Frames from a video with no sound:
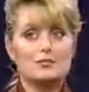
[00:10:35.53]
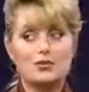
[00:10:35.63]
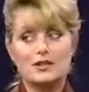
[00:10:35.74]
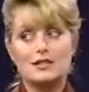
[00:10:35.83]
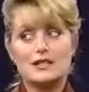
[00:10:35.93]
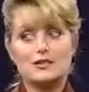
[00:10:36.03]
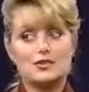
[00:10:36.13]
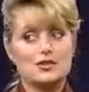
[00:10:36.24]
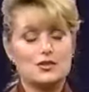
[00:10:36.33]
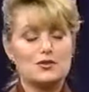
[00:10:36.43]
put this out
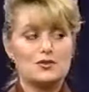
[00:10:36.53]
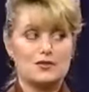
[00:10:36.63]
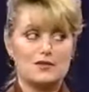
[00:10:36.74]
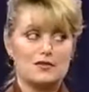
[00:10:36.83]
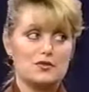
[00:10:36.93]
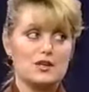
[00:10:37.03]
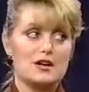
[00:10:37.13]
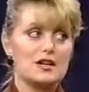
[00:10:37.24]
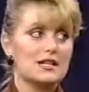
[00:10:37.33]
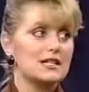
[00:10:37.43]
there too to our viewing
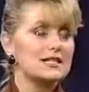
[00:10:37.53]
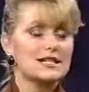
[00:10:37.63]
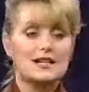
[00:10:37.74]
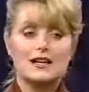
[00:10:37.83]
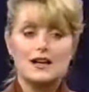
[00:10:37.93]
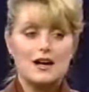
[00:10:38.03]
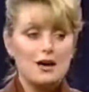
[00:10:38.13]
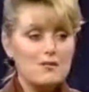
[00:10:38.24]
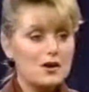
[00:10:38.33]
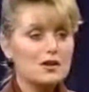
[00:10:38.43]
audience,
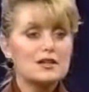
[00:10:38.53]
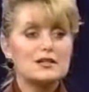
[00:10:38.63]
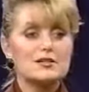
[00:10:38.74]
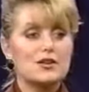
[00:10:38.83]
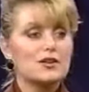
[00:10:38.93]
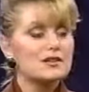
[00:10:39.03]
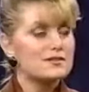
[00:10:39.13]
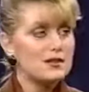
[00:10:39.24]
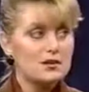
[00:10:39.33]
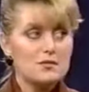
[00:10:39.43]
America's soil is
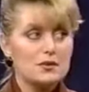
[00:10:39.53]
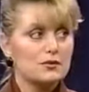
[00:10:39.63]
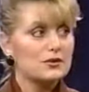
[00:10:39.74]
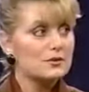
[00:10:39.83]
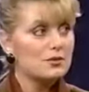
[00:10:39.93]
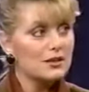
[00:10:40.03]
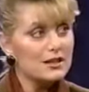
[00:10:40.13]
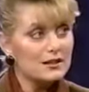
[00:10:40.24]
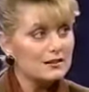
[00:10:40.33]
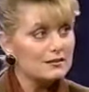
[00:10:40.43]
very mineral
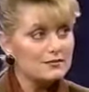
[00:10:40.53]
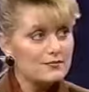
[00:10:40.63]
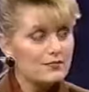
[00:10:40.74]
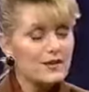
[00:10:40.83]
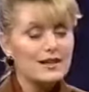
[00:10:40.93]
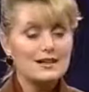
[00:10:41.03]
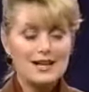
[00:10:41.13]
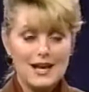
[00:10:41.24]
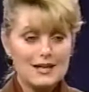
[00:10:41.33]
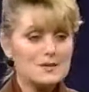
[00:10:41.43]
depleted. And it
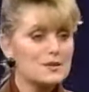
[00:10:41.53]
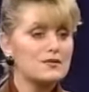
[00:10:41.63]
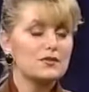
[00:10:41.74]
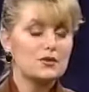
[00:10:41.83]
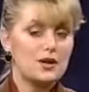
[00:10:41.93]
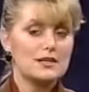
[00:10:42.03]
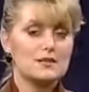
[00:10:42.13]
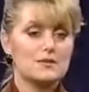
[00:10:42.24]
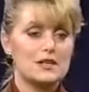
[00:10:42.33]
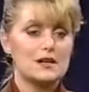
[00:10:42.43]
has been for quite
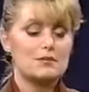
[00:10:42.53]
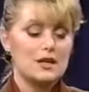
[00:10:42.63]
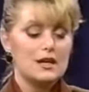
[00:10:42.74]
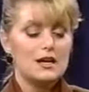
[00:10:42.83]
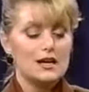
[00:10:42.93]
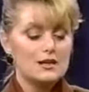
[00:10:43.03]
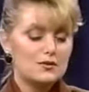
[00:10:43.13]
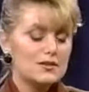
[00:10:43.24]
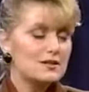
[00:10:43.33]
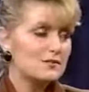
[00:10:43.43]
some time. And the
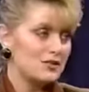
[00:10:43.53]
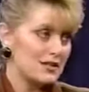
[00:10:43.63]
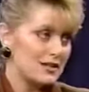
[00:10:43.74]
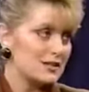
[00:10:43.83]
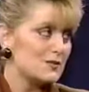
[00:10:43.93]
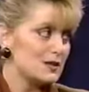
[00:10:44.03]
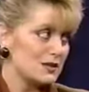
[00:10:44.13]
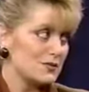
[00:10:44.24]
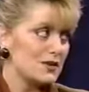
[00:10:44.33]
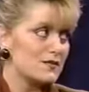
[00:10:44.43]
reason for that is
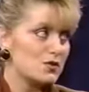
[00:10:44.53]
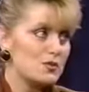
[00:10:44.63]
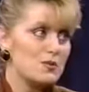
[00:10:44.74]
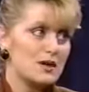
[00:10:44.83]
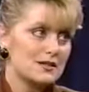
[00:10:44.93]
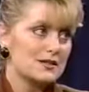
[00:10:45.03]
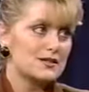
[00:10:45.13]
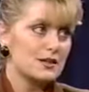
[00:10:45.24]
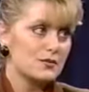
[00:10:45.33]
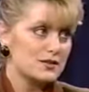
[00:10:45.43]
because we have so many
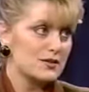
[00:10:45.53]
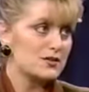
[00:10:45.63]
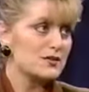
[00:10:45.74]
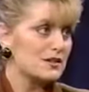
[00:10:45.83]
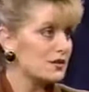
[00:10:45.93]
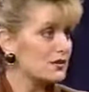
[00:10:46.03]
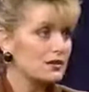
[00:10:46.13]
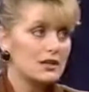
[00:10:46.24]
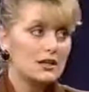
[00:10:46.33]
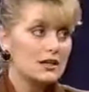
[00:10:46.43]
pesticide residues in
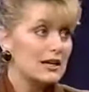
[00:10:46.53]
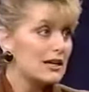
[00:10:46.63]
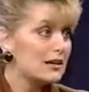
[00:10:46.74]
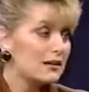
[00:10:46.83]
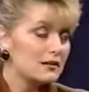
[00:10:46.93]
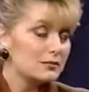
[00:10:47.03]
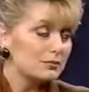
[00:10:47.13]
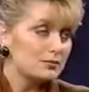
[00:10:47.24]
our